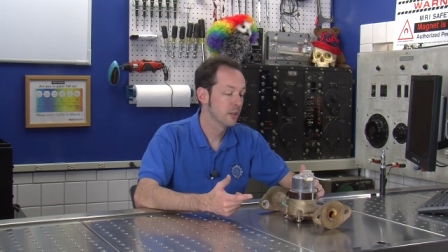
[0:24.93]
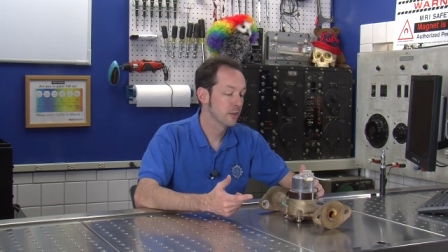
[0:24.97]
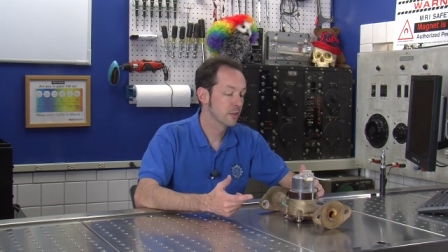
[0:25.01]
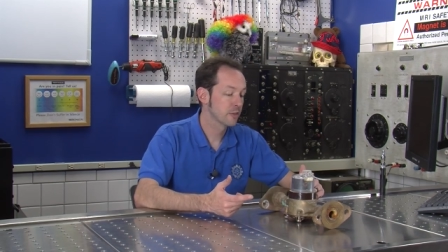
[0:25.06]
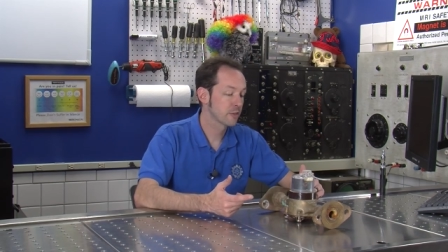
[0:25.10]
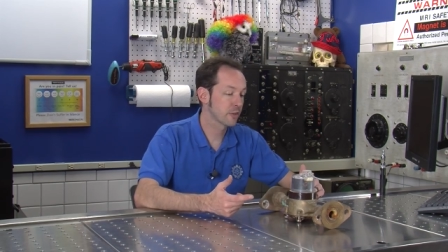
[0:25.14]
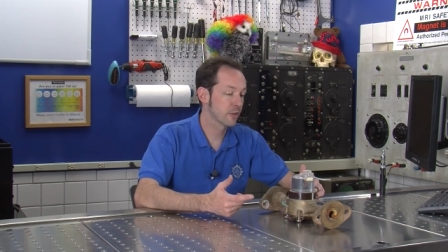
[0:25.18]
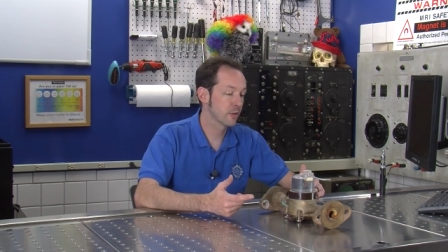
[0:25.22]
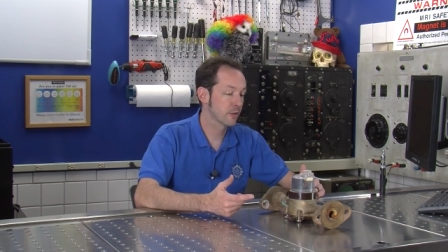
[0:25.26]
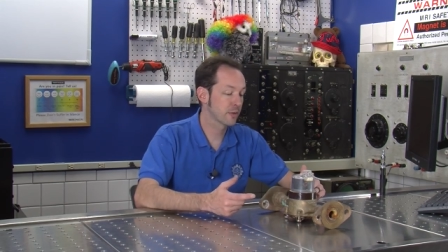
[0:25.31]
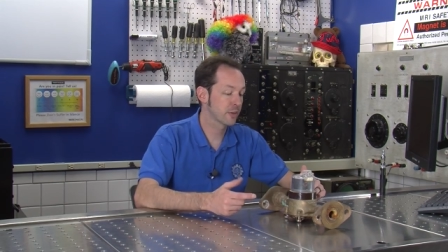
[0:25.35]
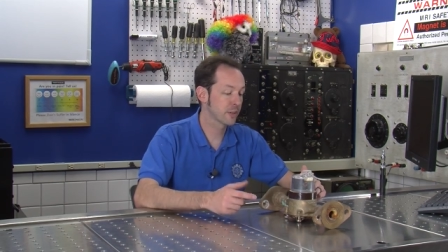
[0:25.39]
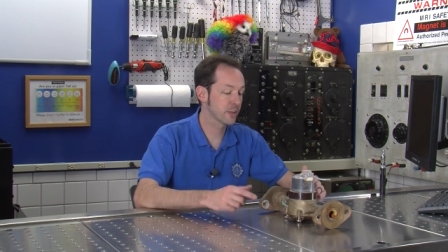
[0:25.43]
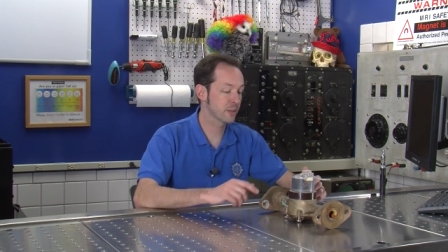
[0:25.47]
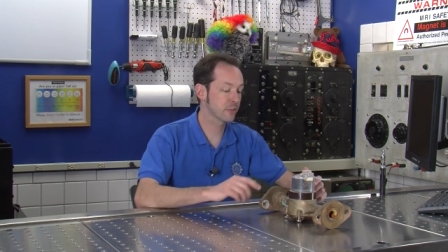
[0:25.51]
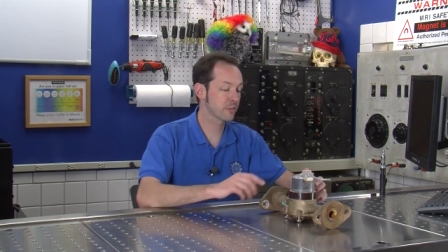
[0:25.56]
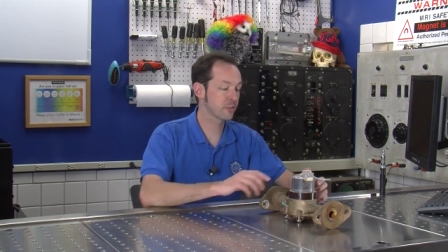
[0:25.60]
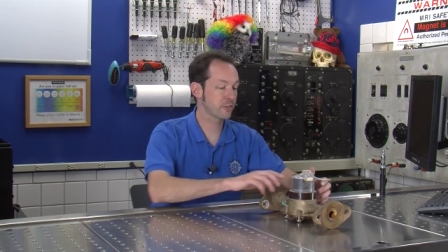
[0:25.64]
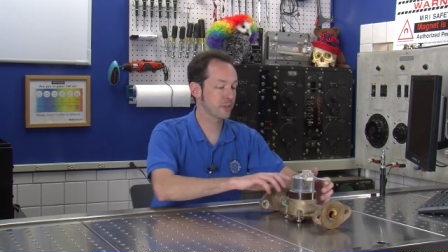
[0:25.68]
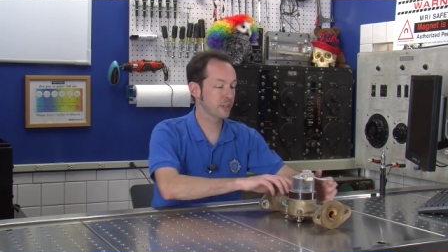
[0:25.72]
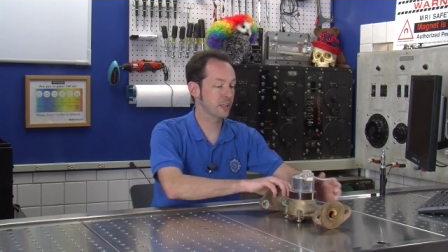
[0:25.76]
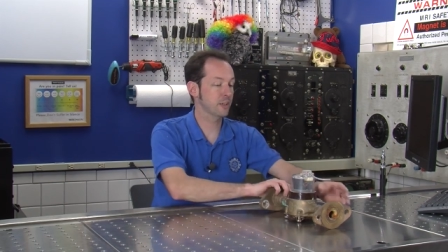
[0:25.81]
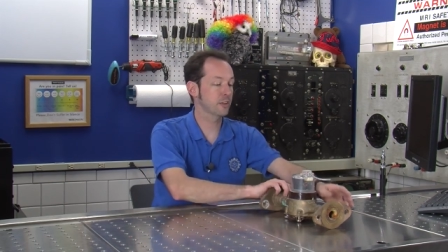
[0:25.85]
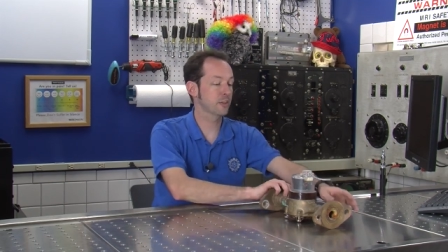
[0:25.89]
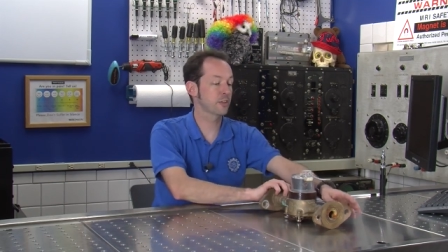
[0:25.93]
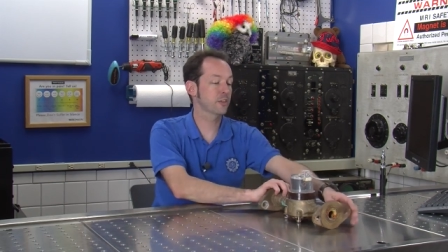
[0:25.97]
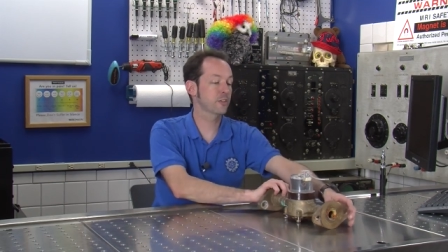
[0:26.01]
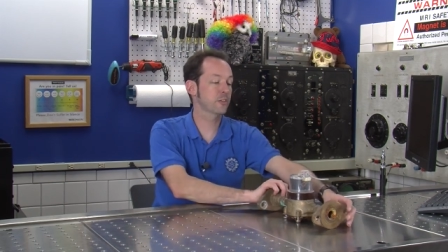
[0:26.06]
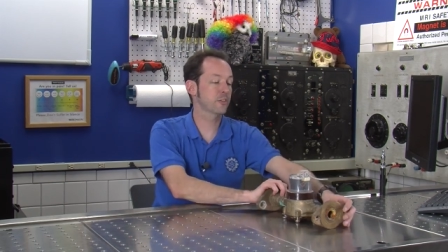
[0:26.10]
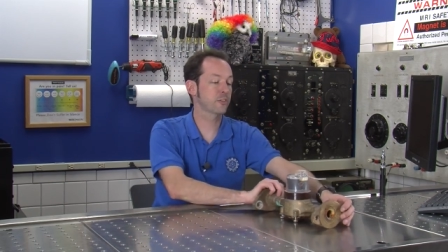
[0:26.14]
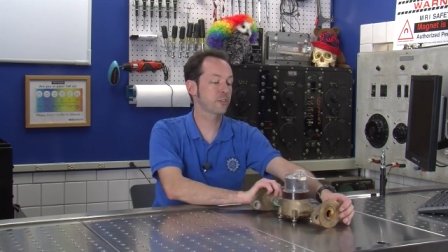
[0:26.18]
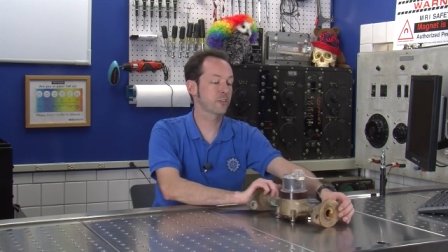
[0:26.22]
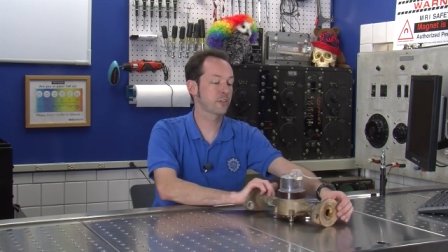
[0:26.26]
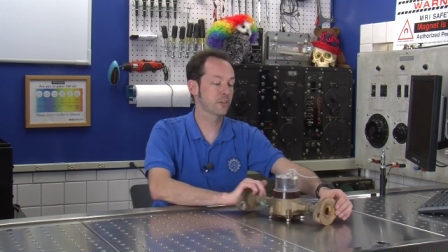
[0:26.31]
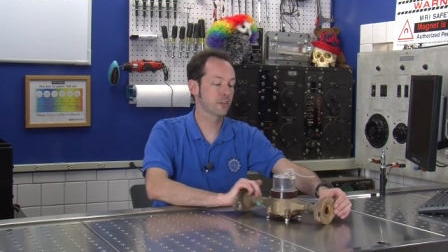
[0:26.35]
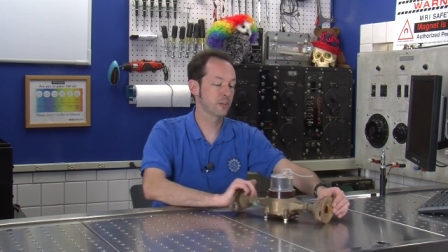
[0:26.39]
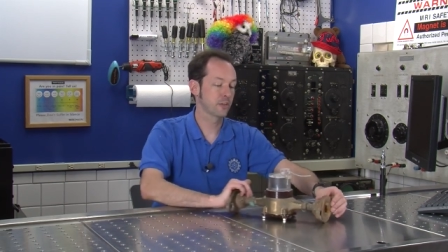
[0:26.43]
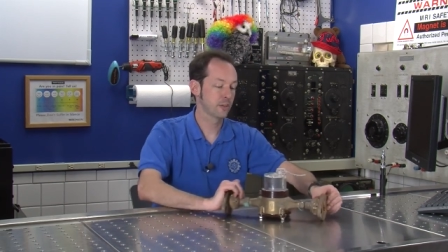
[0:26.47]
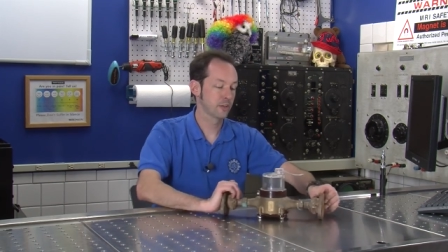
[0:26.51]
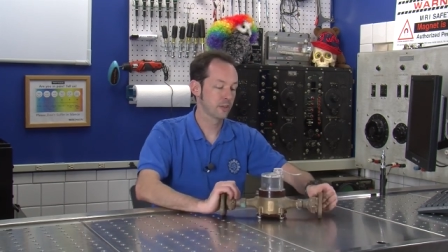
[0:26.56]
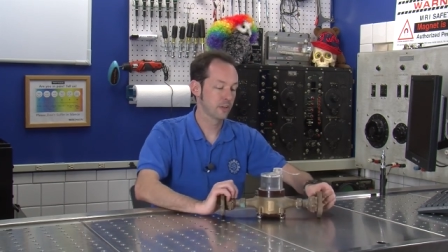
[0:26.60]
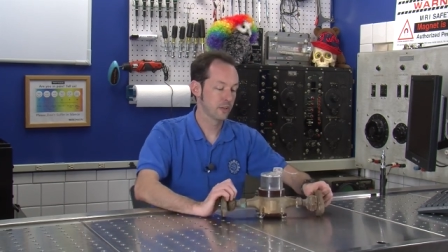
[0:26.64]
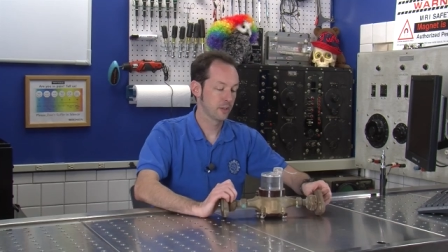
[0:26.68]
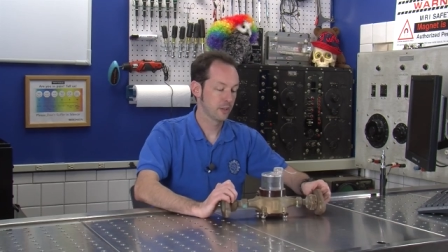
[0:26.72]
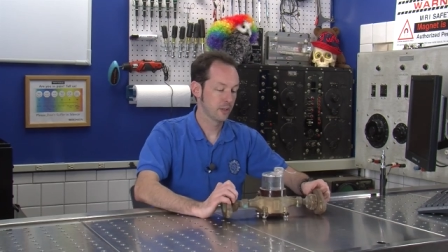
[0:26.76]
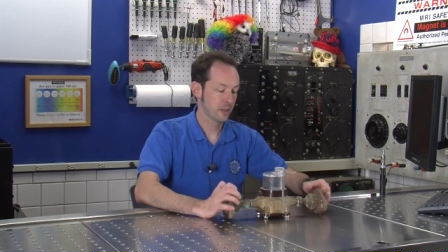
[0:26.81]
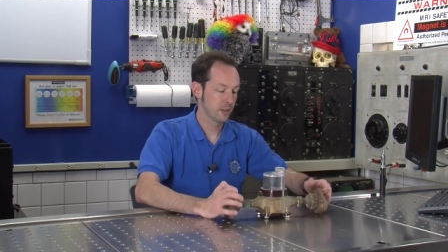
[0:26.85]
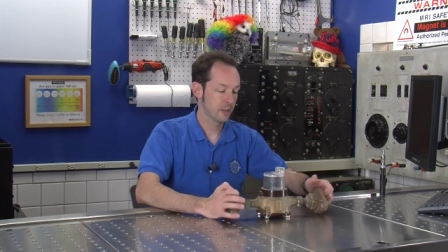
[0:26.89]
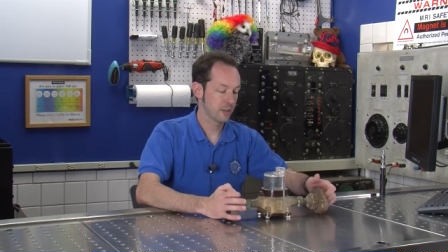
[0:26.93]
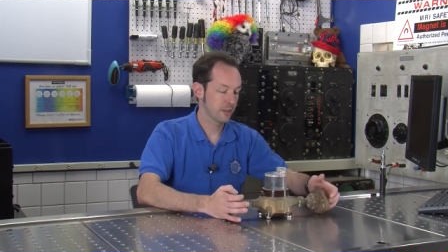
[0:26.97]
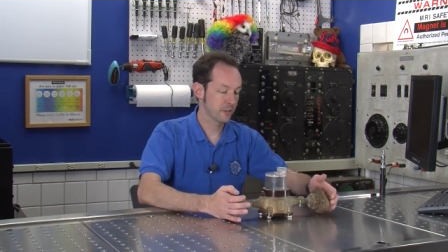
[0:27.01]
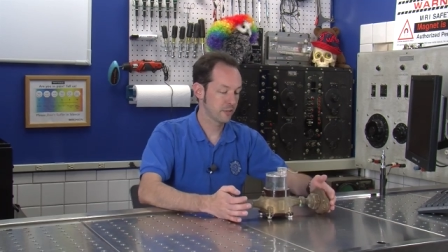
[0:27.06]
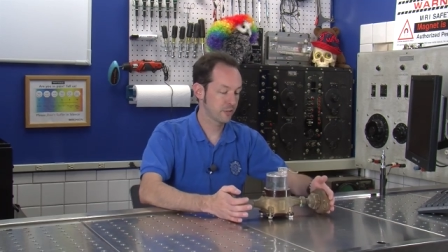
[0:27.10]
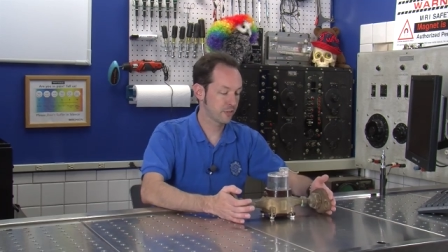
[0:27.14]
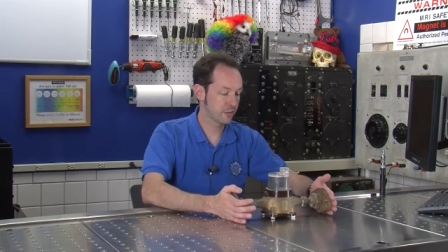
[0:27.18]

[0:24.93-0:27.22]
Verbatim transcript: So this is the